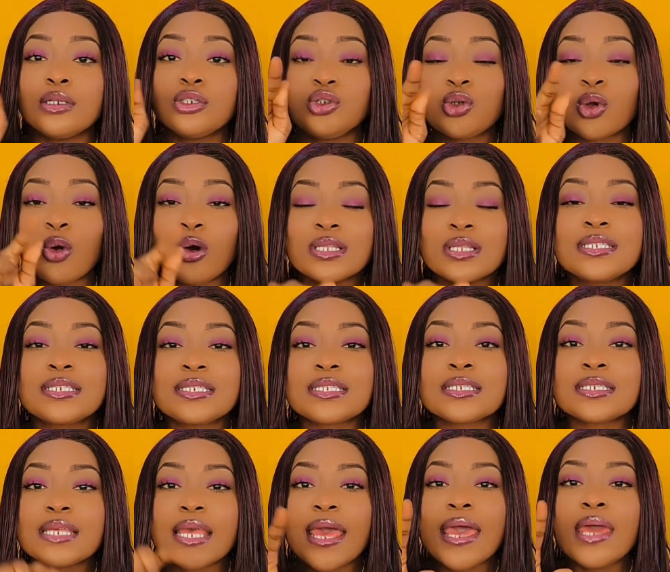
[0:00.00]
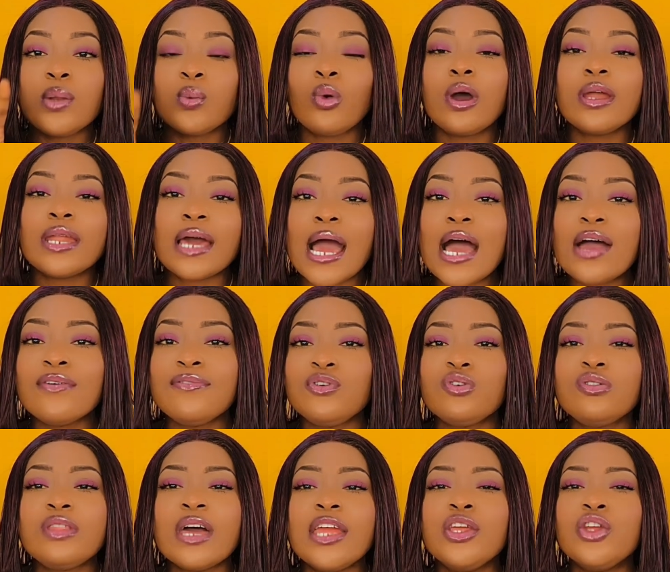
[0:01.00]
dots and what have
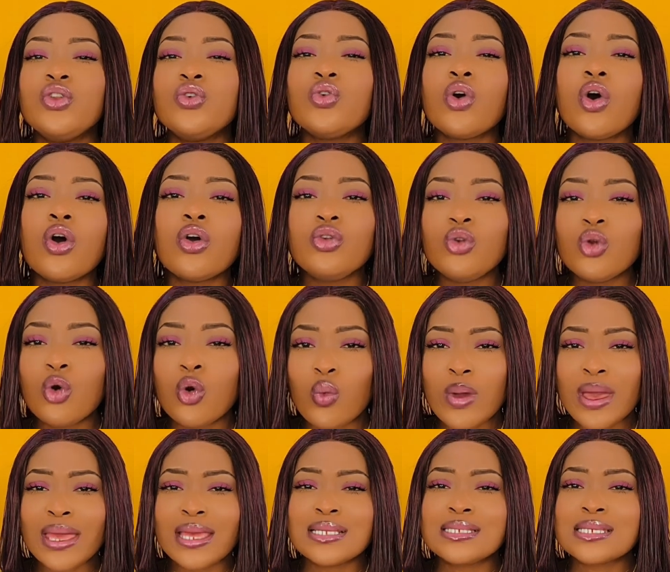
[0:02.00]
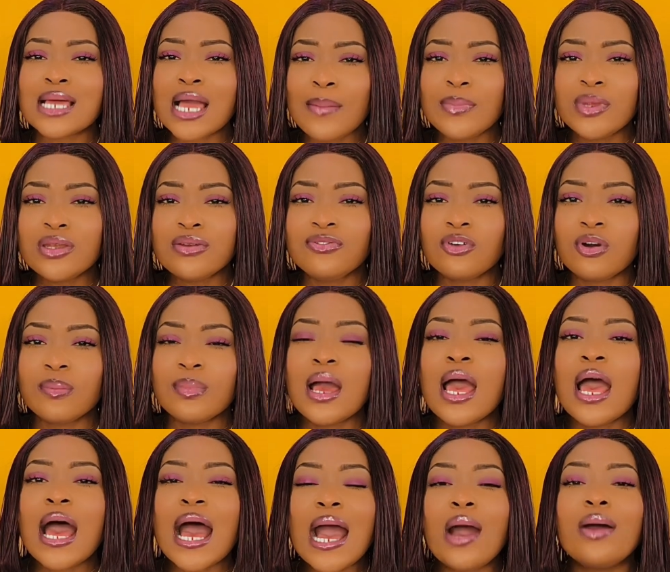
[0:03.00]
you that you do not know where it's coming from,
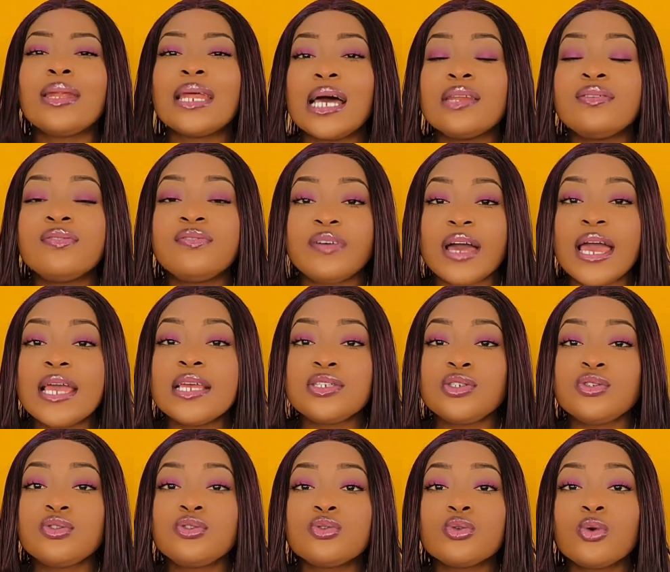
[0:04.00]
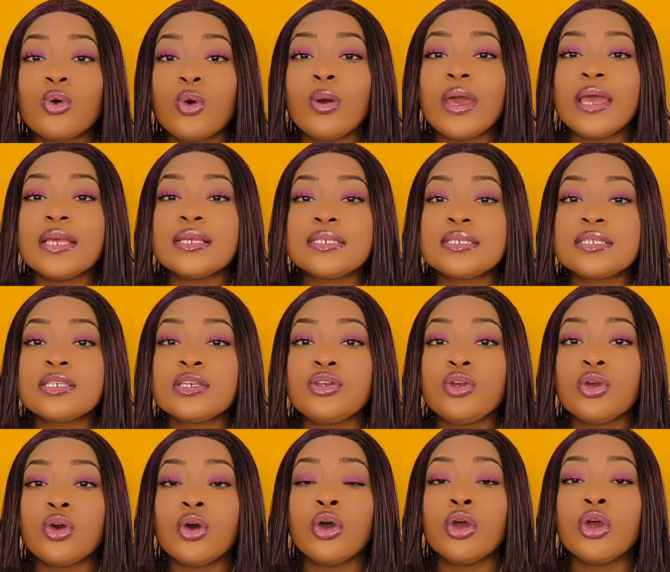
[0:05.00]
I would advise you to go and see
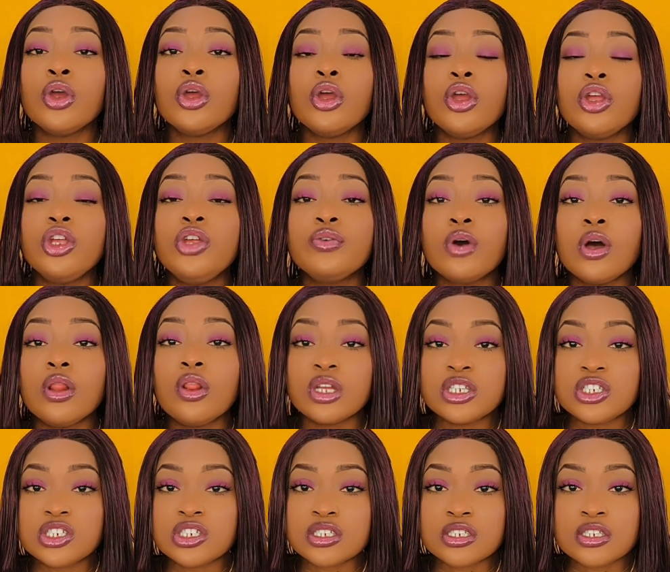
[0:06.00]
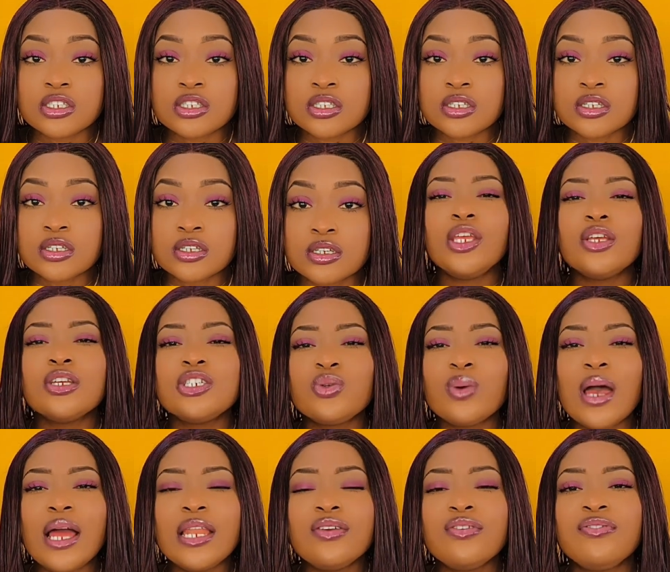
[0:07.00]
your urologist.
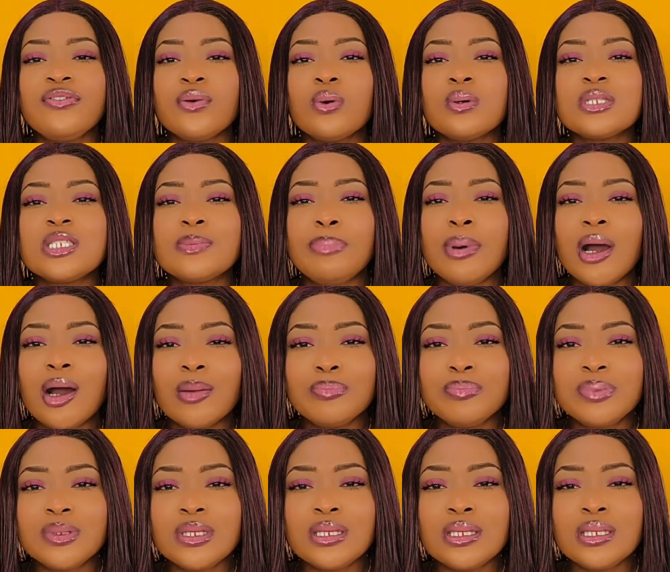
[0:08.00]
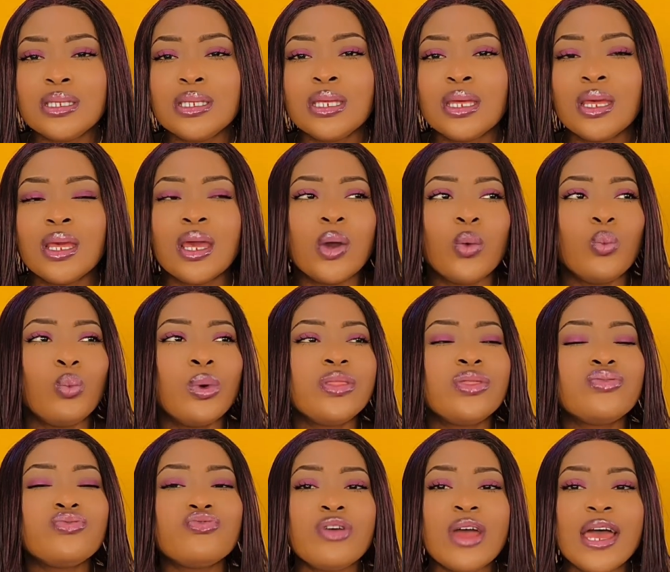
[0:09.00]
Usually feels bumpy
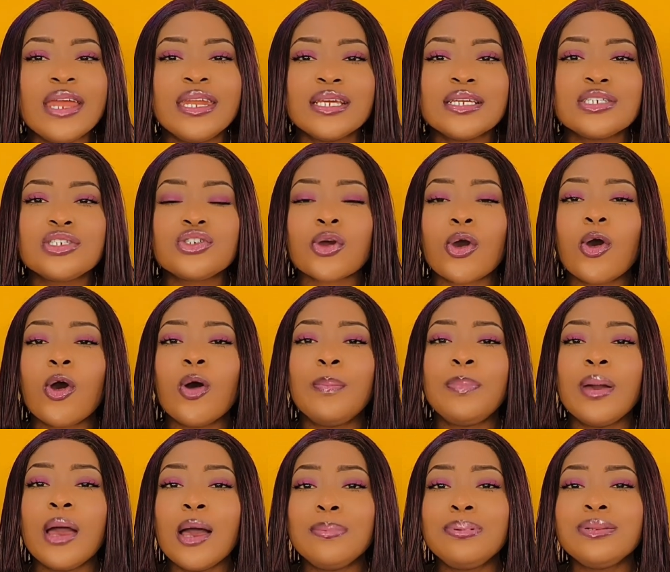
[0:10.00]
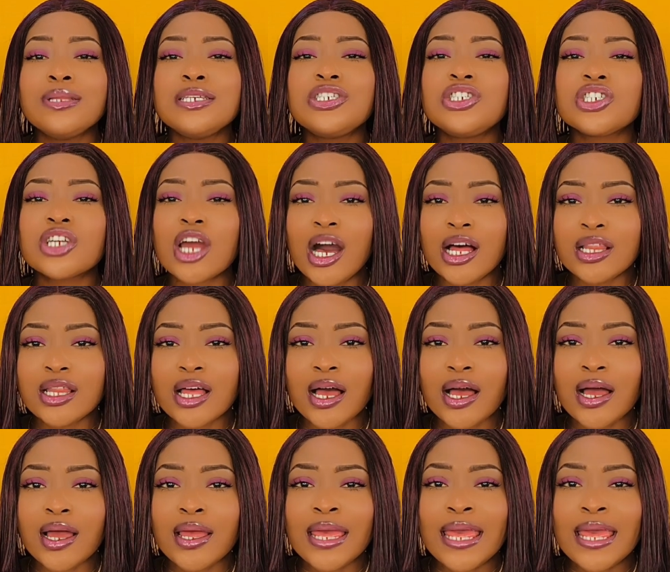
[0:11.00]
with reddish or purplish color,